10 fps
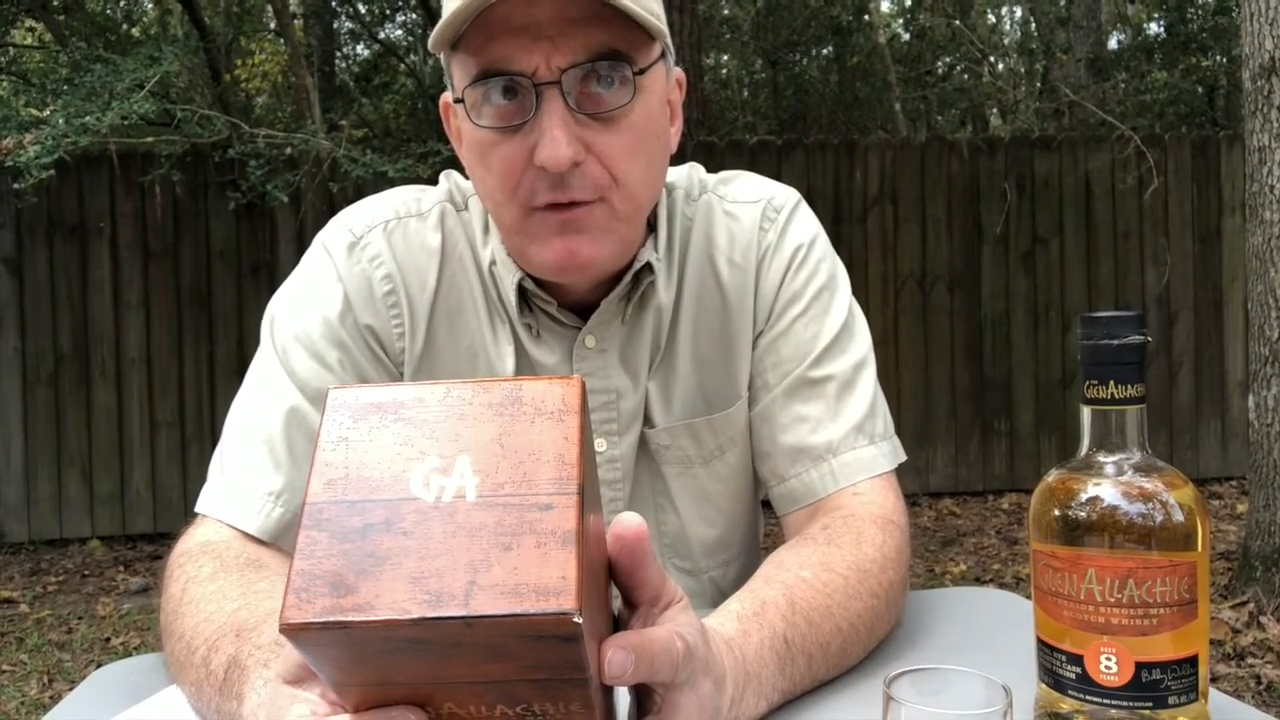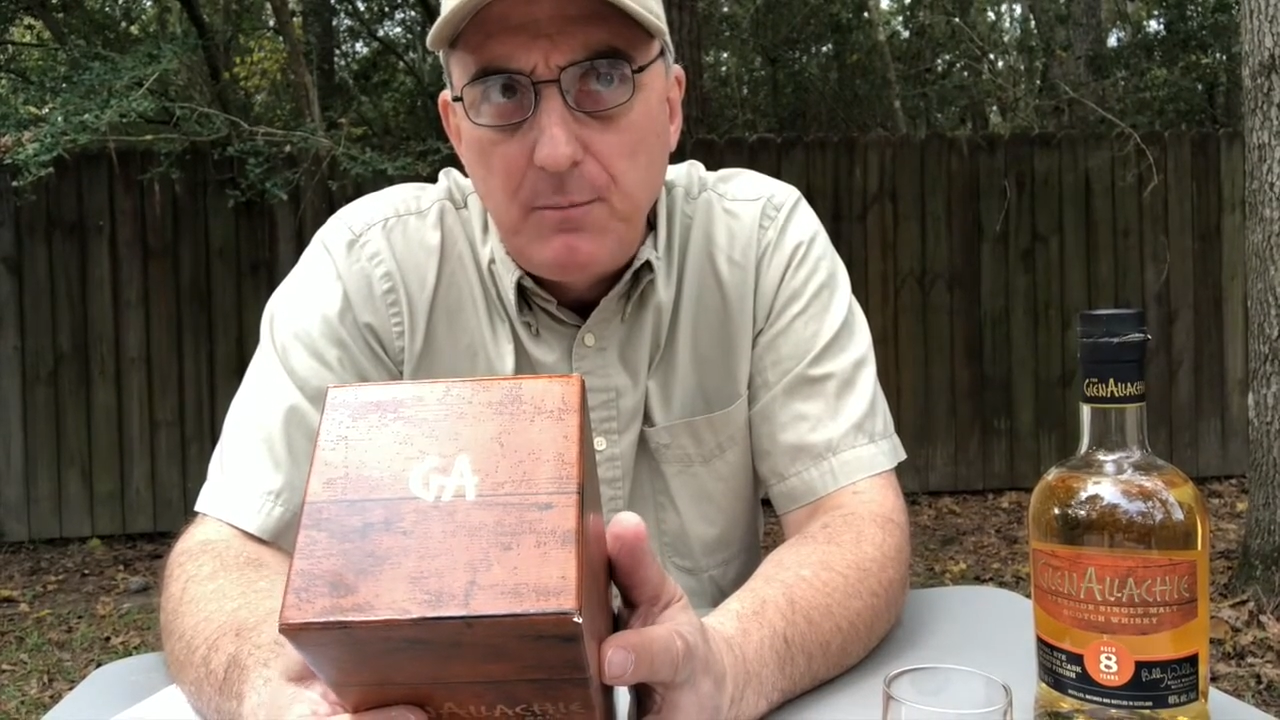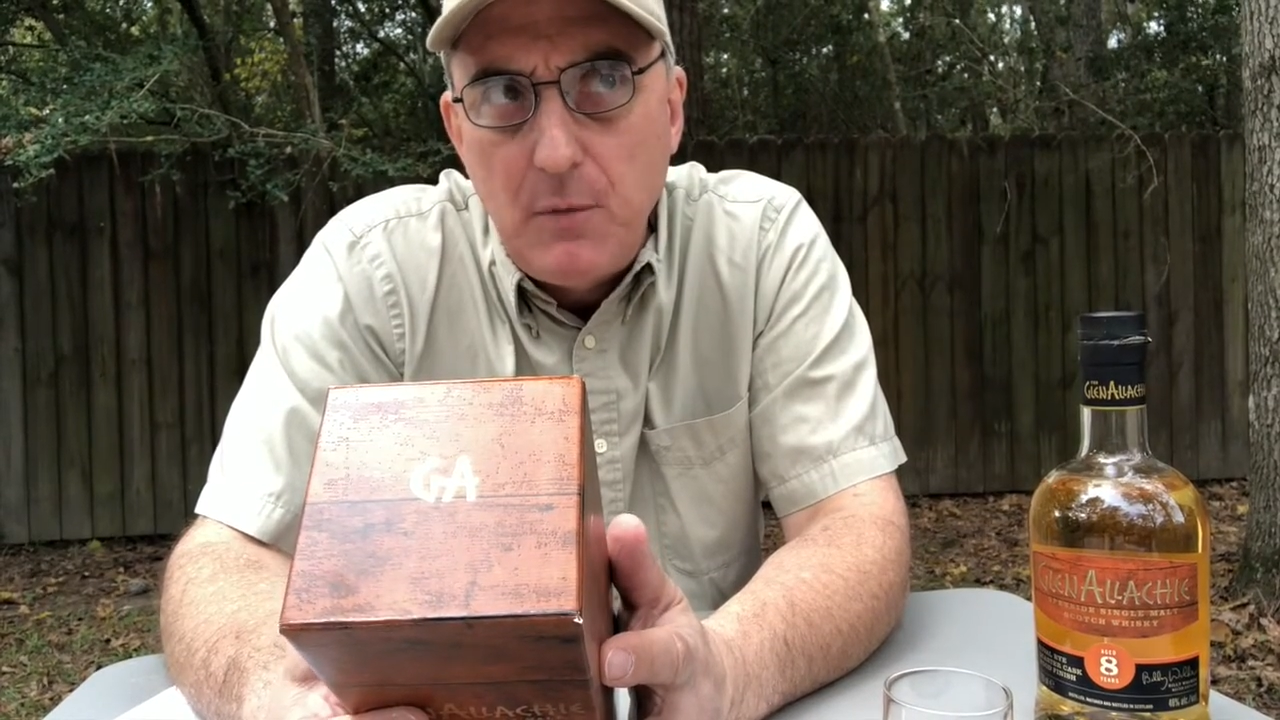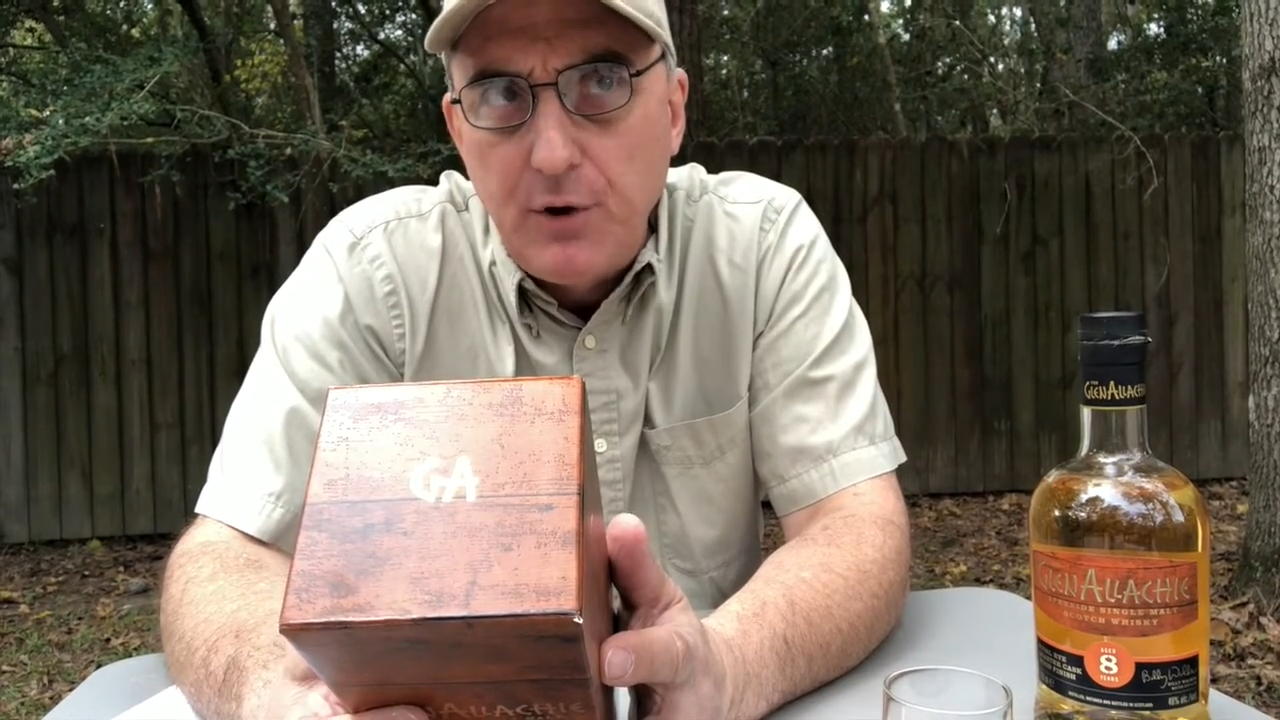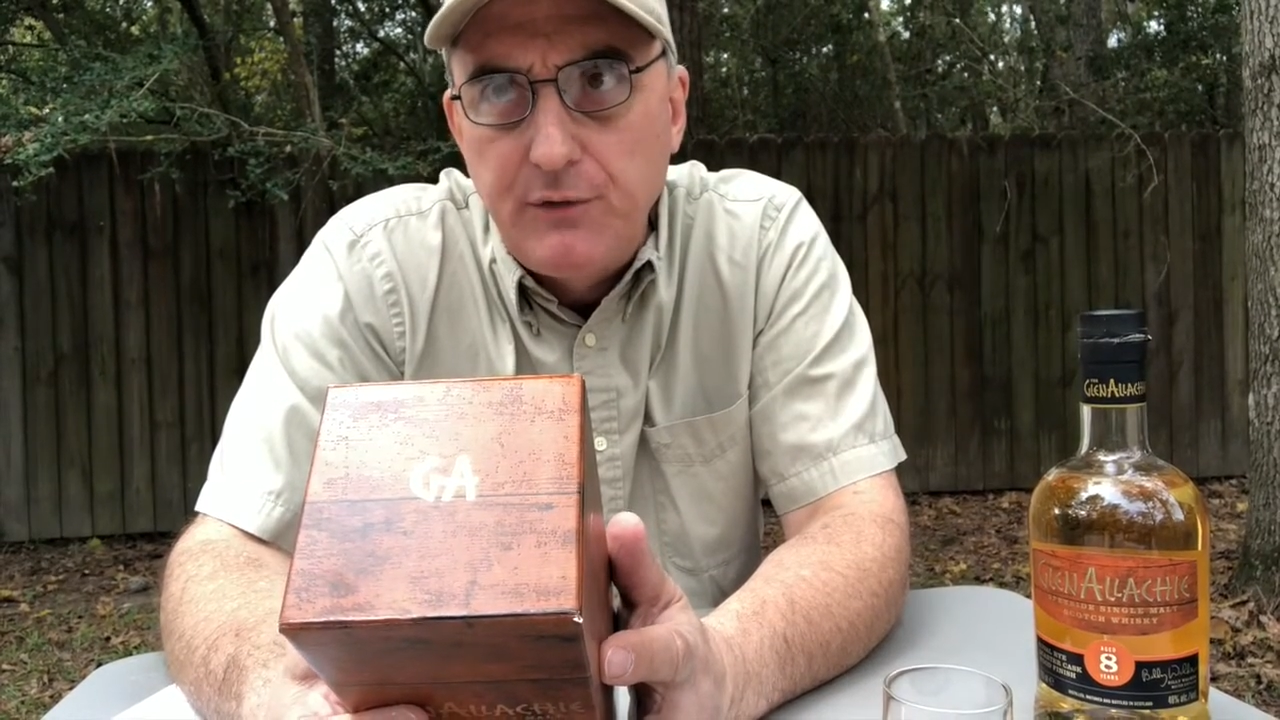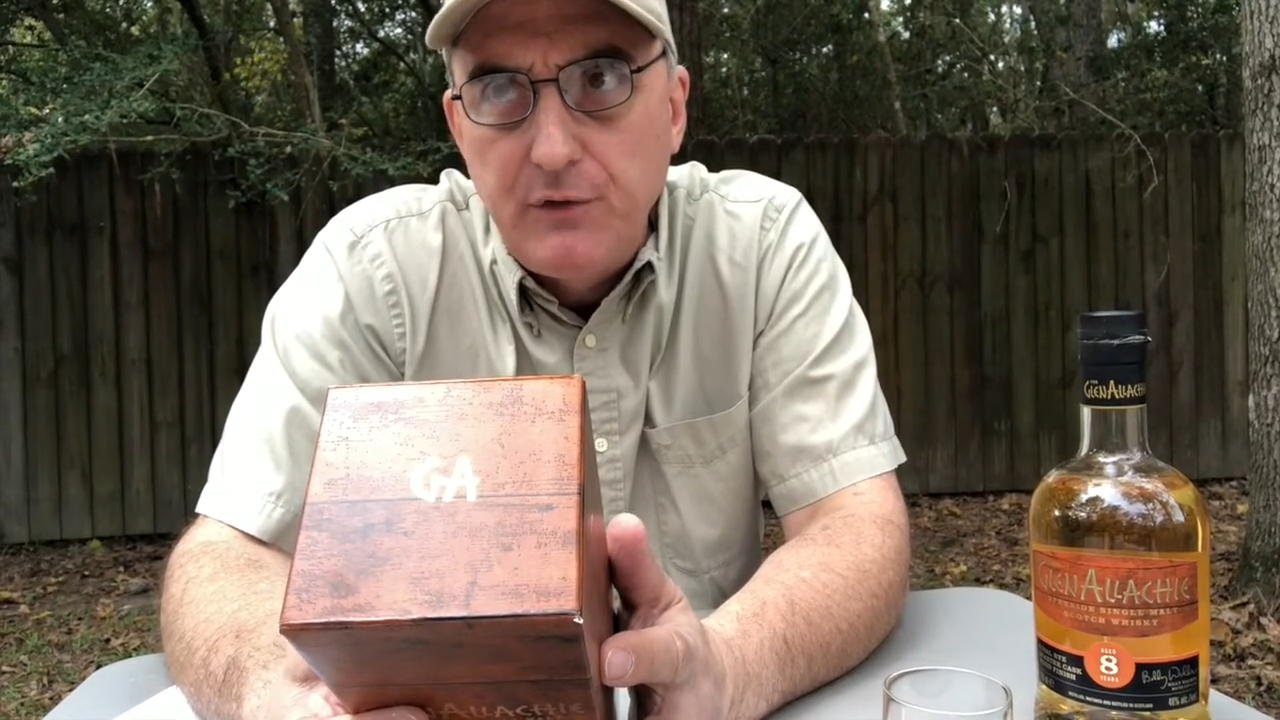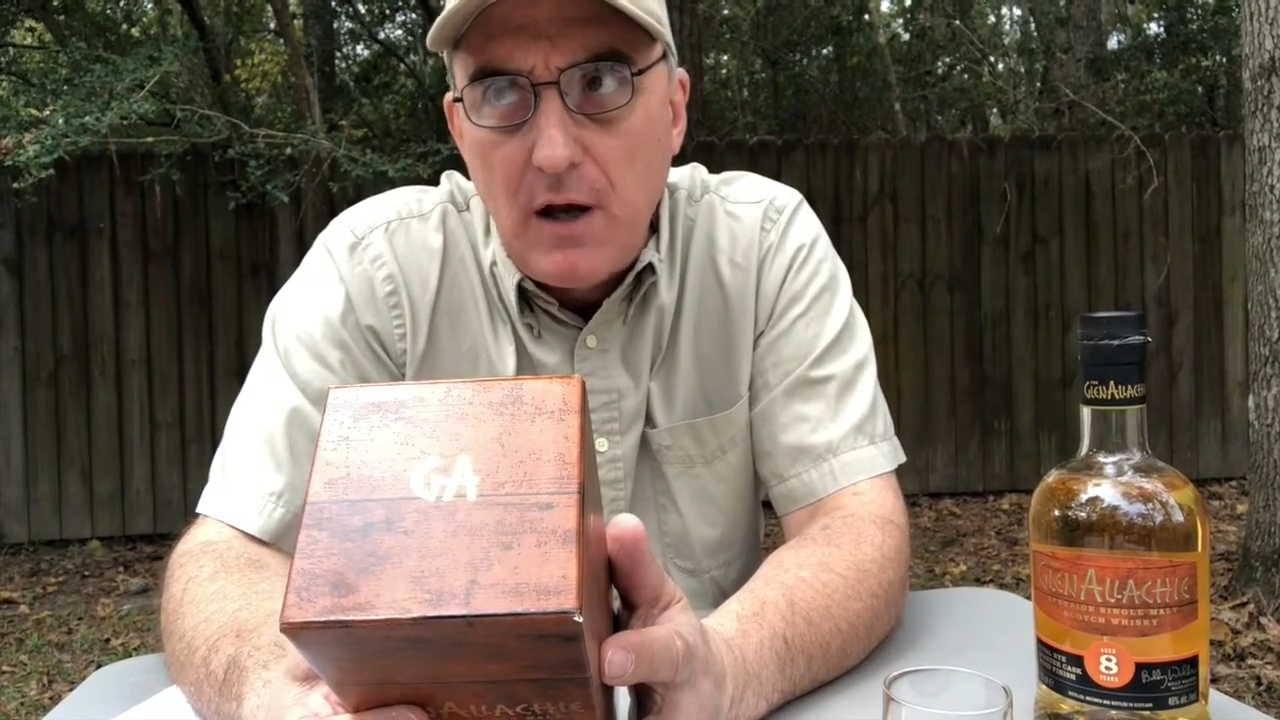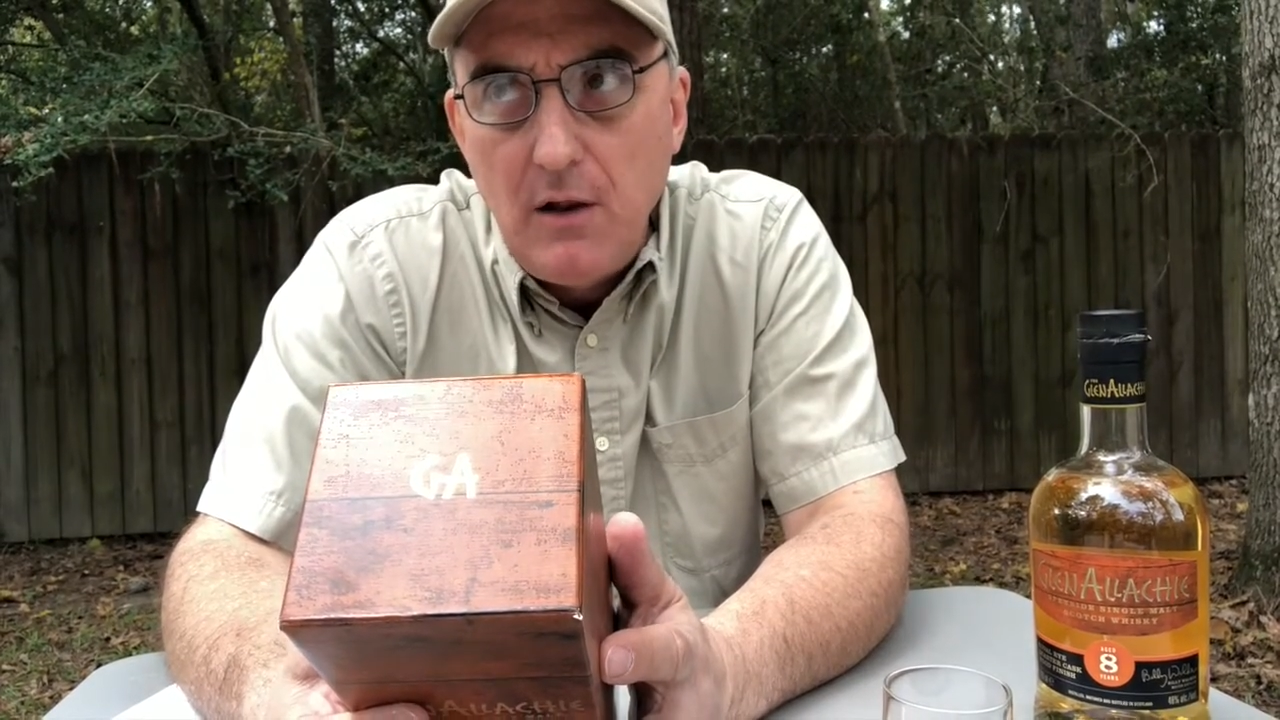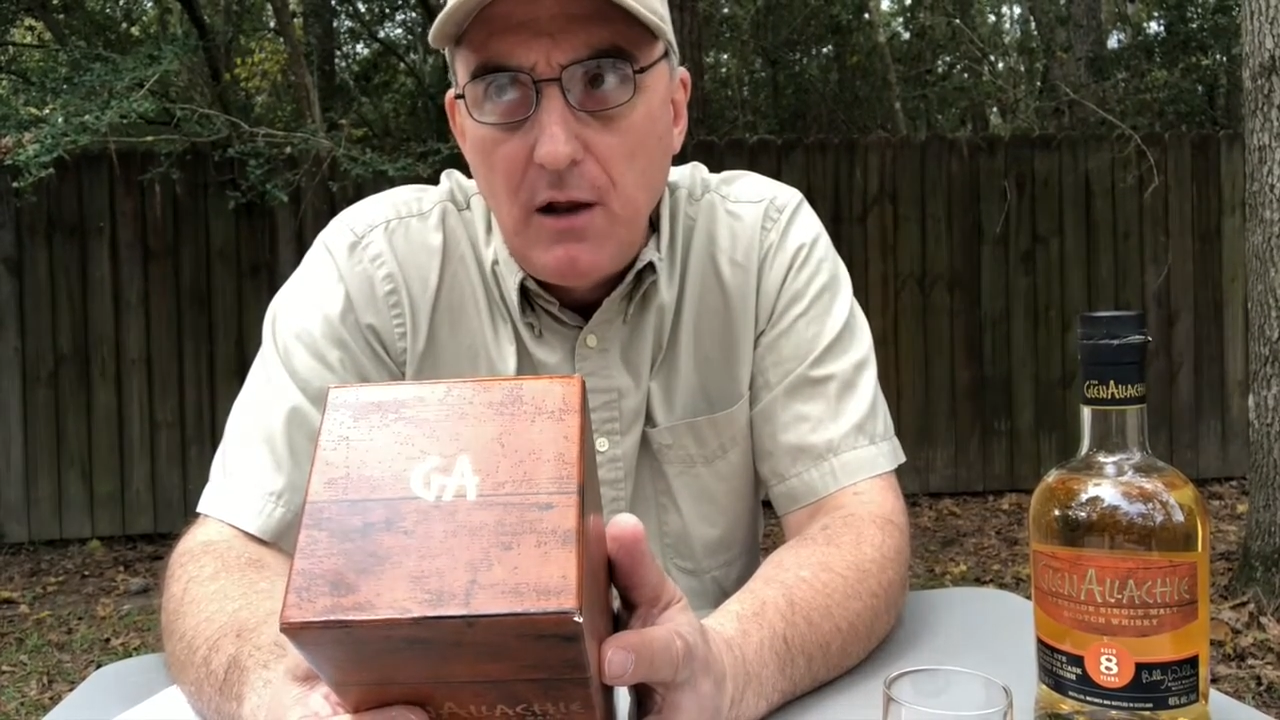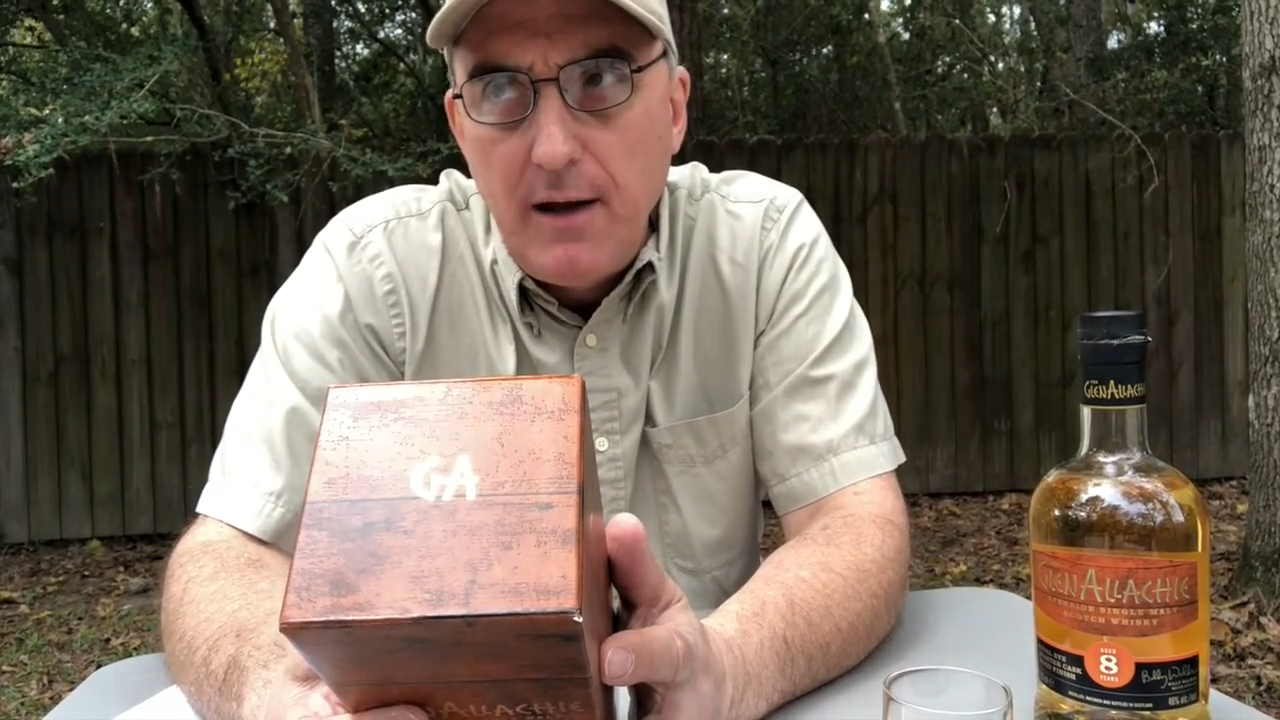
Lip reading: Marsala